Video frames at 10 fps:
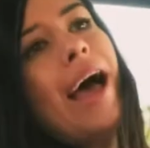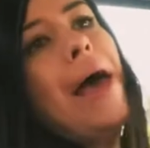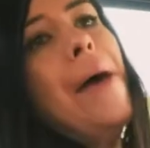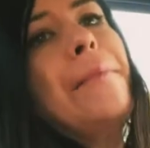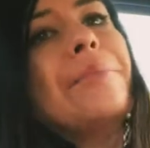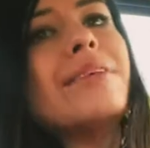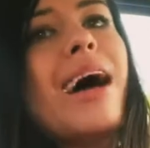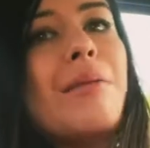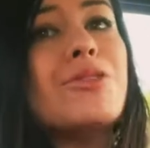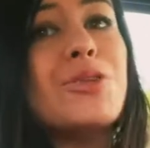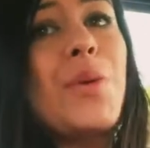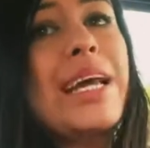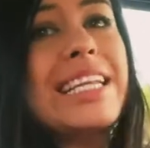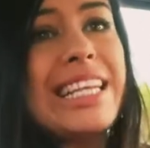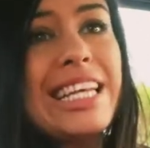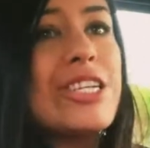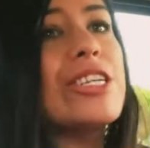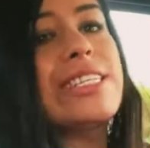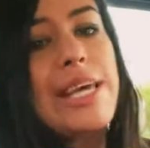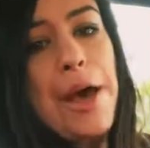Um, I'm just waiting
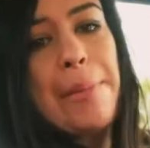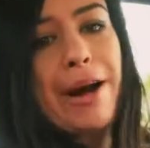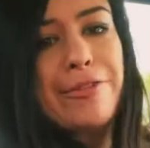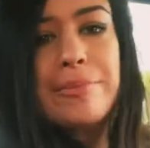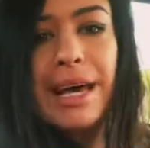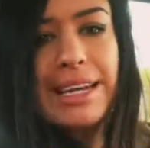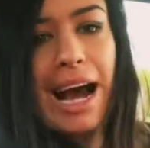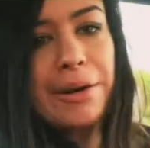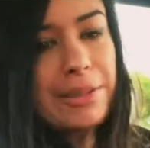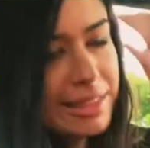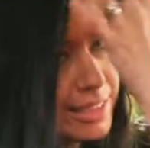literally to hear back from that now.